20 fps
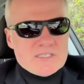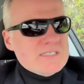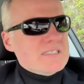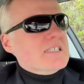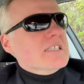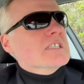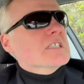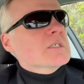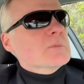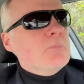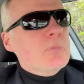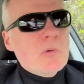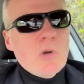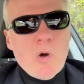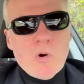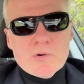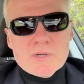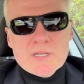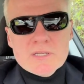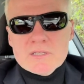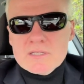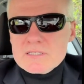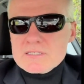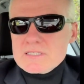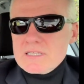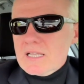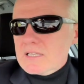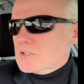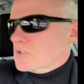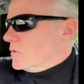It's exploding. It's
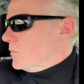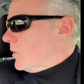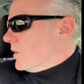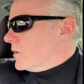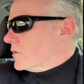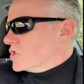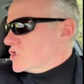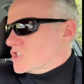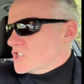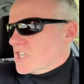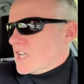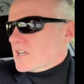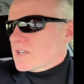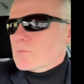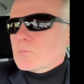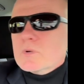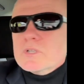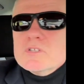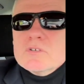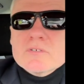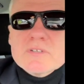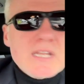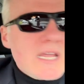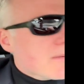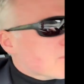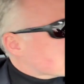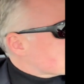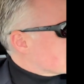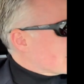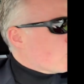like you want to share it with your
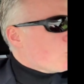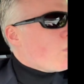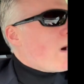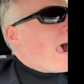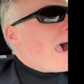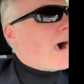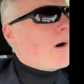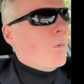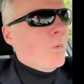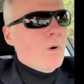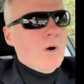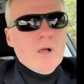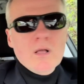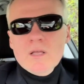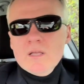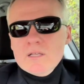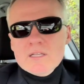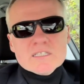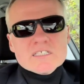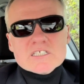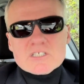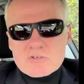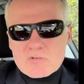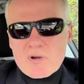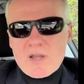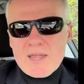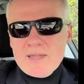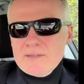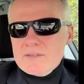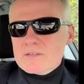neighbors. Like, wow, it's
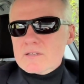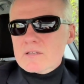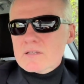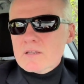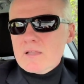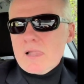great.